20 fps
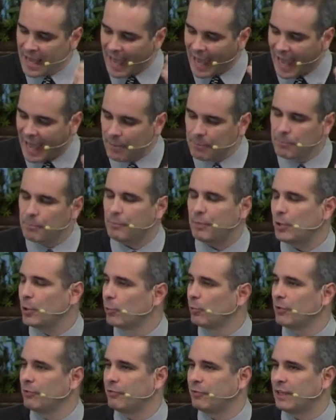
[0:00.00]
and
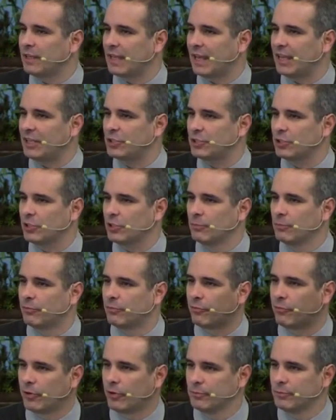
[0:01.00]
purification
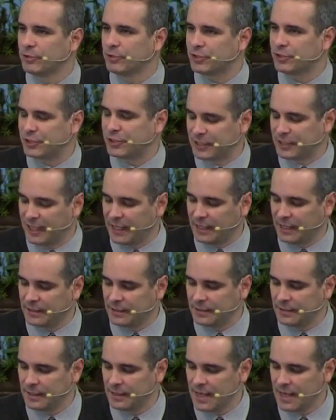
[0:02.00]
from
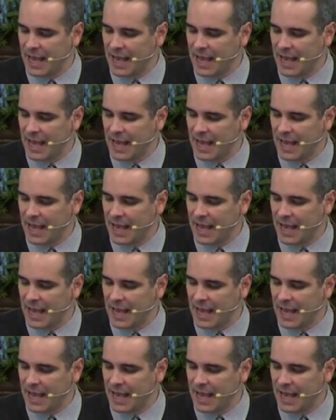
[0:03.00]
sin